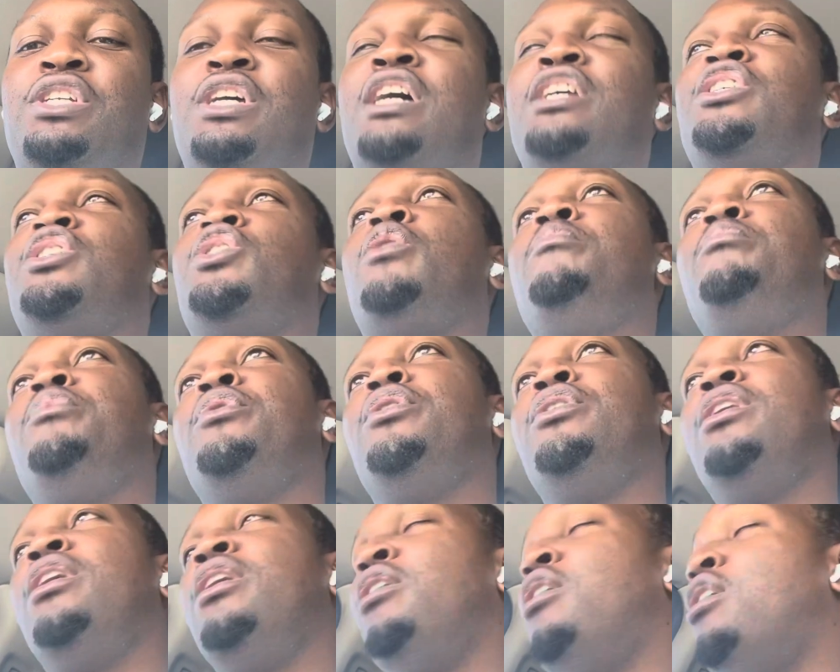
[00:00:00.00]
as some
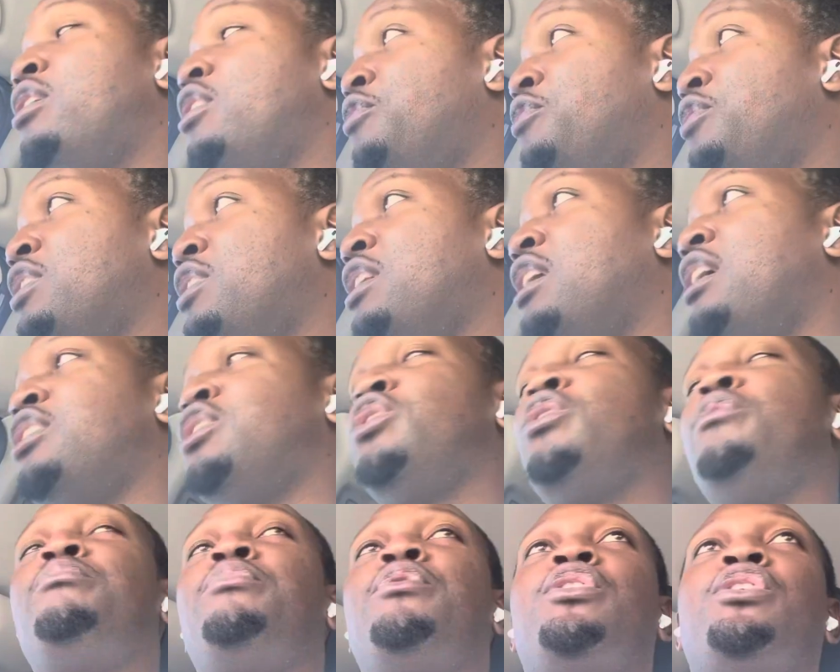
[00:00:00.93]

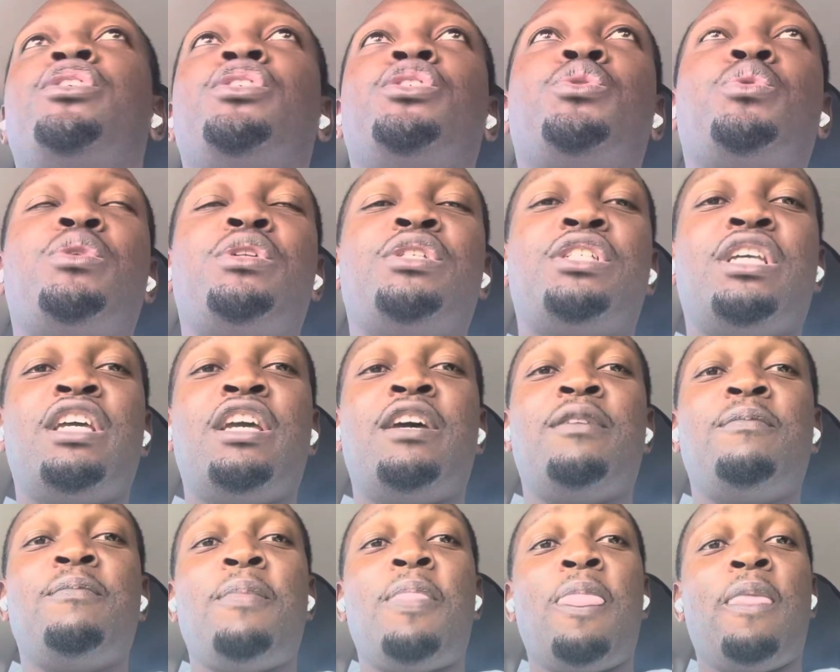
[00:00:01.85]
persons will say,
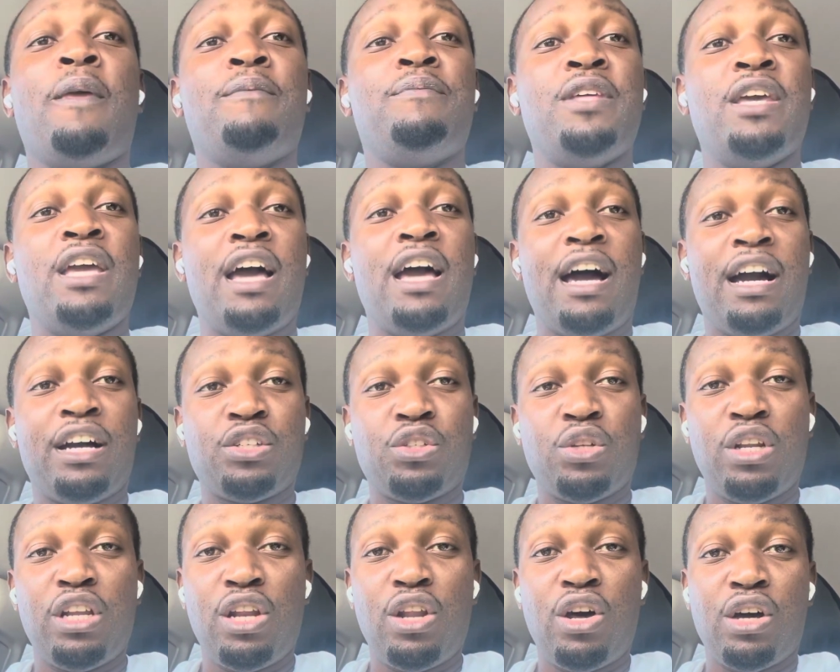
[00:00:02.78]
they
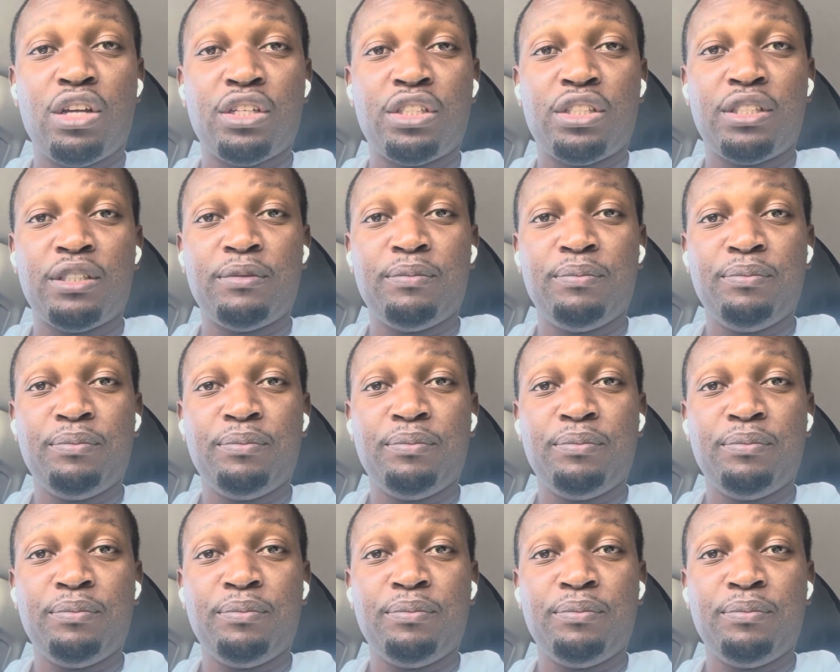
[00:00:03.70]
actually lost